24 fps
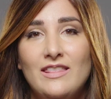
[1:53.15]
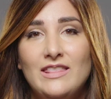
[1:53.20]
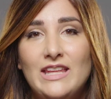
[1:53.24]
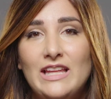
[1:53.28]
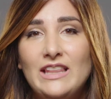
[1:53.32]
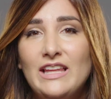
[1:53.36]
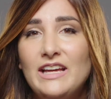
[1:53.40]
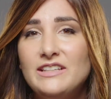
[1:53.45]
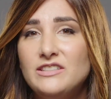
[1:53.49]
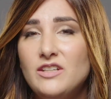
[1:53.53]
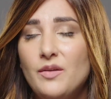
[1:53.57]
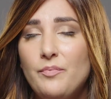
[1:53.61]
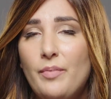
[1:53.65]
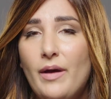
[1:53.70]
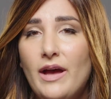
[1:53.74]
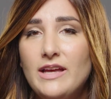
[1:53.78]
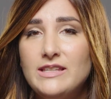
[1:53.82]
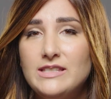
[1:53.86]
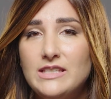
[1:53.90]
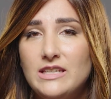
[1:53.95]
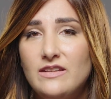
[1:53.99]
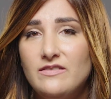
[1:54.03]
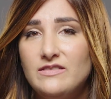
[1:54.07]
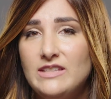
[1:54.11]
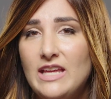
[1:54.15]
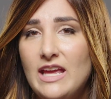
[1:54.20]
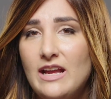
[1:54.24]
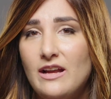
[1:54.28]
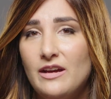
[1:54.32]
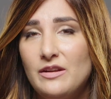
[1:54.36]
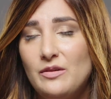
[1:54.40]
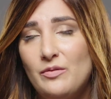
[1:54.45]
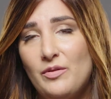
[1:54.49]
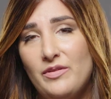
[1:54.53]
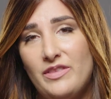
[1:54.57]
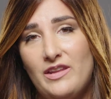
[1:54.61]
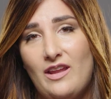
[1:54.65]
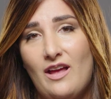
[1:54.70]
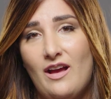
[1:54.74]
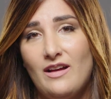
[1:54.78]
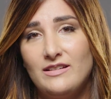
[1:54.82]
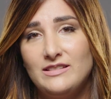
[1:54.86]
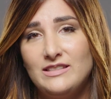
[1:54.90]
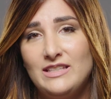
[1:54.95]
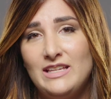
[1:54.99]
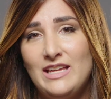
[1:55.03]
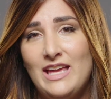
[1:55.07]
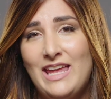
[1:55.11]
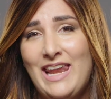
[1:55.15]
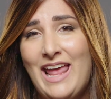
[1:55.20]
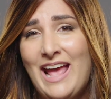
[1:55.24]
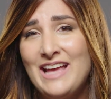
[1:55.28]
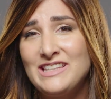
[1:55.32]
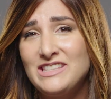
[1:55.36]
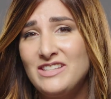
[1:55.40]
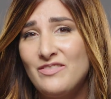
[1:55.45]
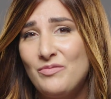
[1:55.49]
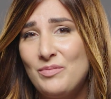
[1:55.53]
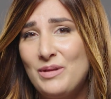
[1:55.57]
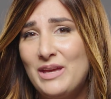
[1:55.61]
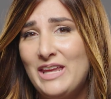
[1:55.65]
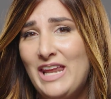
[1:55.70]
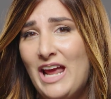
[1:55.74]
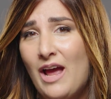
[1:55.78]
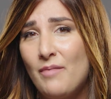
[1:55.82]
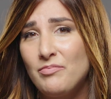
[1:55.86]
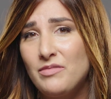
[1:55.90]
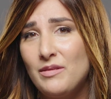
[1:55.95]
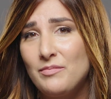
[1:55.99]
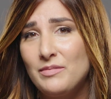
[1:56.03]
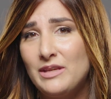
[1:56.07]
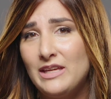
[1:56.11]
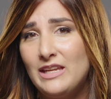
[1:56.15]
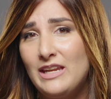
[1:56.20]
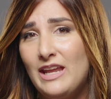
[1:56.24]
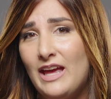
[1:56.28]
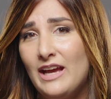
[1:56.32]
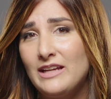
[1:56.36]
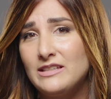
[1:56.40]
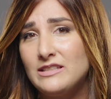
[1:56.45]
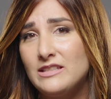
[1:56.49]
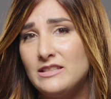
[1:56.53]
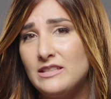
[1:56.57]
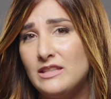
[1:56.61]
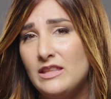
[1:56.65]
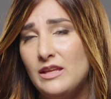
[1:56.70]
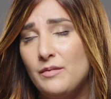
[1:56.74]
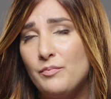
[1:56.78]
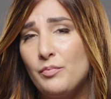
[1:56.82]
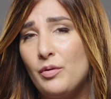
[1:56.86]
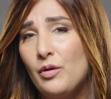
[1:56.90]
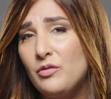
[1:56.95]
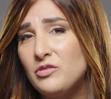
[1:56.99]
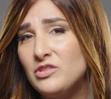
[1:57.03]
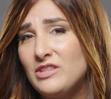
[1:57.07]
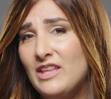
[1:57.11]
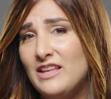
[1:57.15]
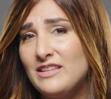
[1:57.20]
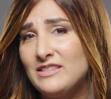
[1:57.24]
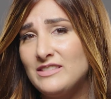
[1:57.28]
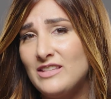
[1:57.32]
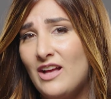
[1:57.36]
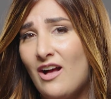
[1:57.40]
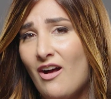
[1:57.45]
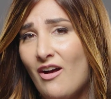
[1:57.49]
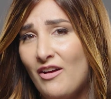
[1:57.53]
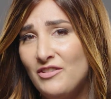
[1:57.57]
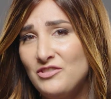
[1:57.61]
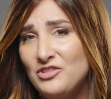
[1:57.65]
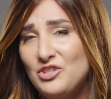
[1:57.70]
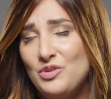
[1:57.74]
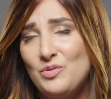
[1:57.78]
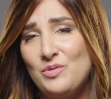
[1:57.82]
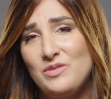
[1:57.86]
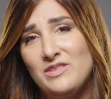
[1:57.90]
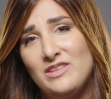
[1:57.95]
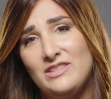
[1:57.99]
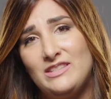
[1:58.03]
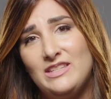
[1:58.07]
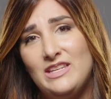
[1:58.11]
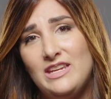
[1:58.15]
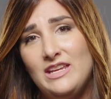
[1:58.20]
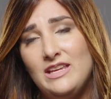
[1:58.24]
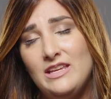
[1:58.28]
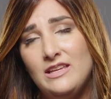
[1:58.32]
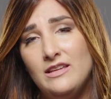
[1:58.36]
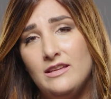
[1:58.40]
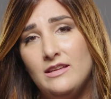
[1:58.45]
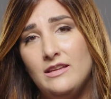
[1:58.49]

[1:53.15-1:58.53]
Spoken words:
They liked our positive take on Orthodoxy and asked if we could help them connect to the approach they saw on Jew in the City.